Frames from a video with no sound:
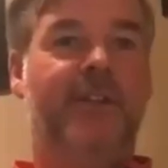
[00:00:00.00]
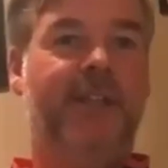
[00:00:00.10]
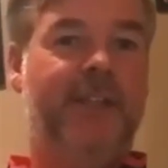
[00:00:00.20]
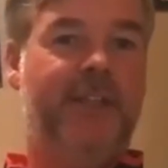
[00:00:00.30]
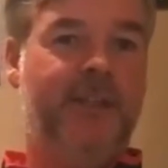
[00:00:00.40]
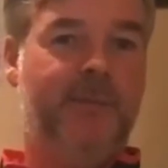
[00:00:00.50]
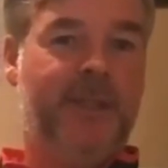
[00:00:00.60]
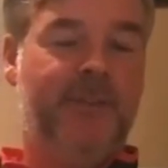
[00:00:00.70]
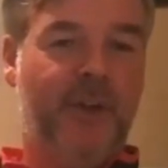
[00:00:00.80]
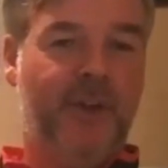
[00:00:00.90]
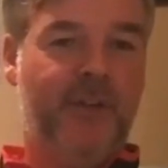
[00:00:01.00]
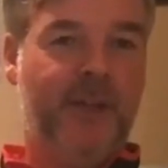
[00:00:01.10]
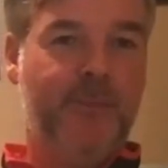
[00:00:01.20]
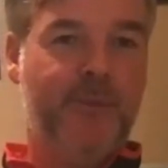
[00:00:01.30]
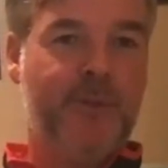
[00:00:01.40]
I think you need a bit of
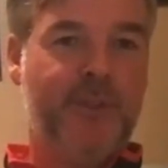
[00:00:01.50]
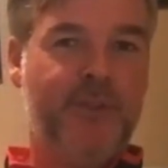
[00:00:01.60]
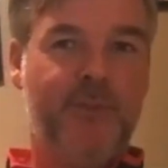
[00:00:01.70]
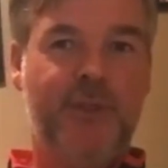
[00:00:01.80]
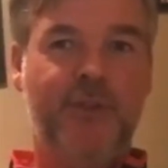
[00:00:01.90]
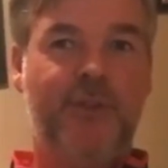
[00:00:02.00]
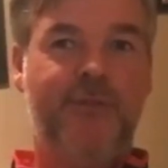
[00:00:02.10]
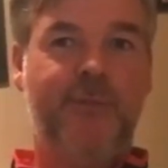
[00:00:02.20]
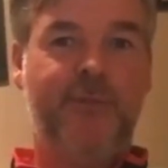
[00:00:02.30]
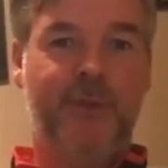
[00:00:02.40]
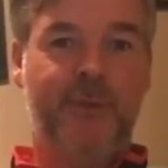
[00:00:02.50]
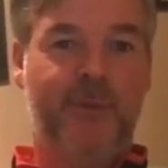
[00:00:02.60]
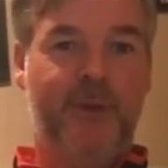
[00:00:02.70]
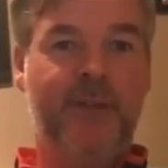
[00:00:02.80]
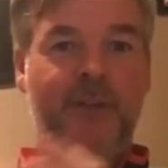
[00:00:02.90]
downtime, switch off the
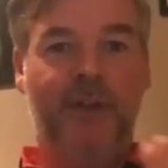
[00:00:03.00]
brain.